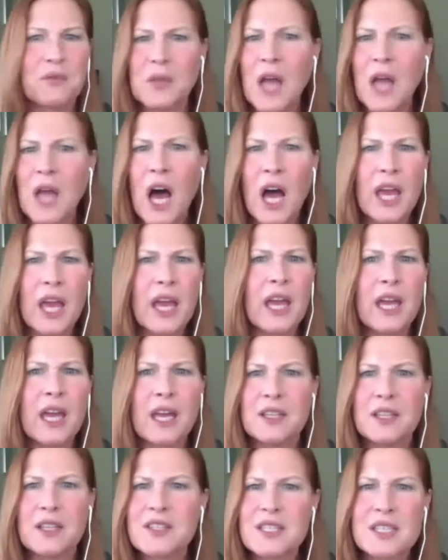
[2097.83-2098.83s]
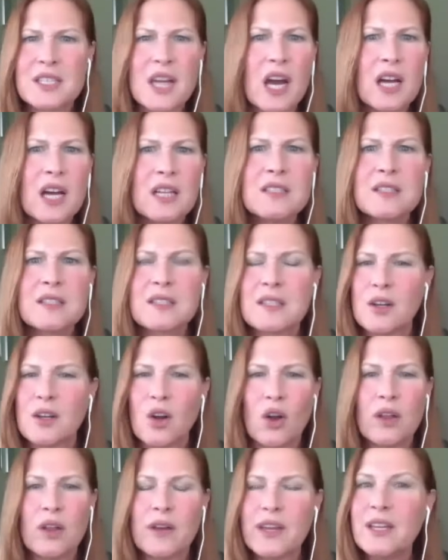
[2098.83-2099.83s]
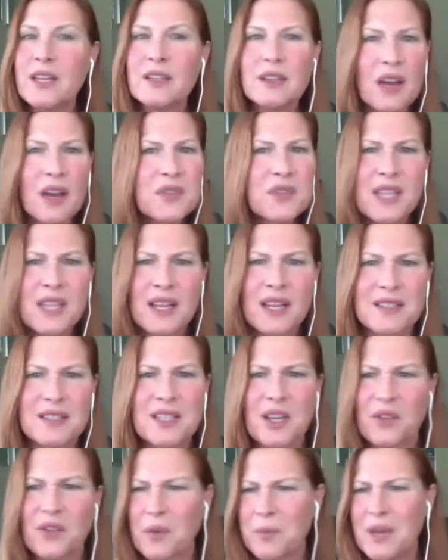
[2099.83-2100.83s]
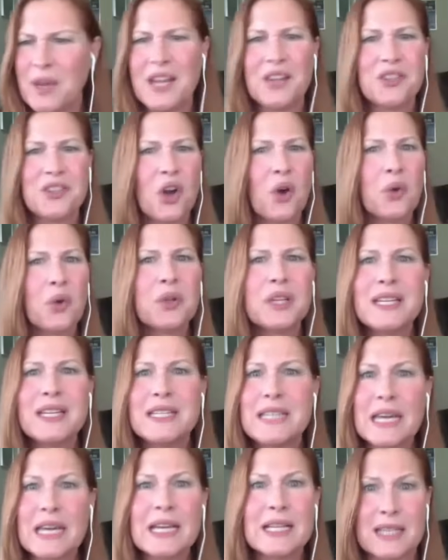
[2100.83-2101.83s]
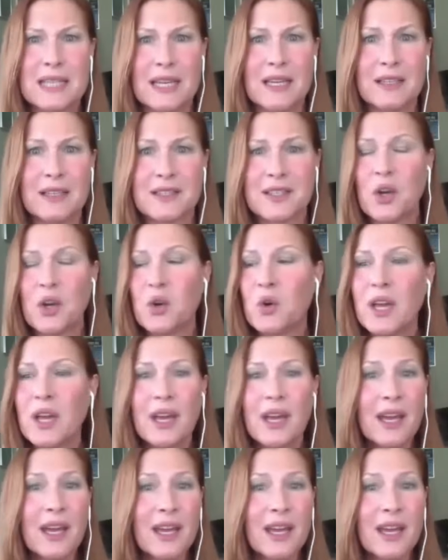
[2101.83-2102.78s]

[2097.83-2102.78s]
flying and stunts and all. He loves that stuff. I mean, he totally digs it. So yeah,